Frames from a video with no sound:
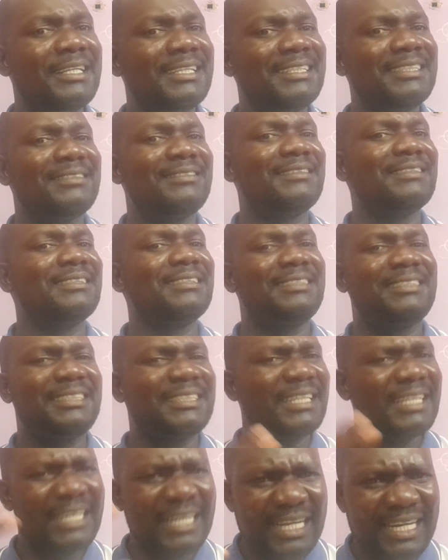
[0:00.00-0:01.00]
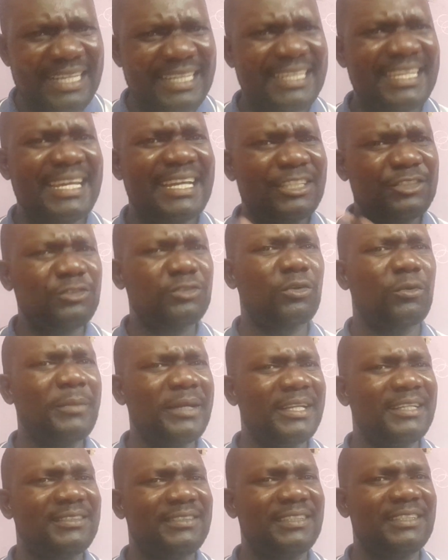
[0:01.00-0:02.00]
is it there are so
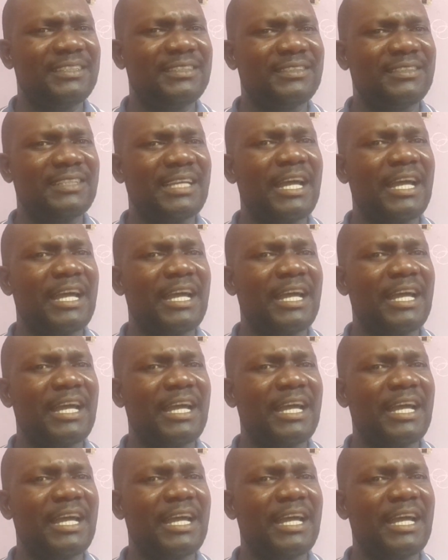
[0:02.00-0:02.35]
many things.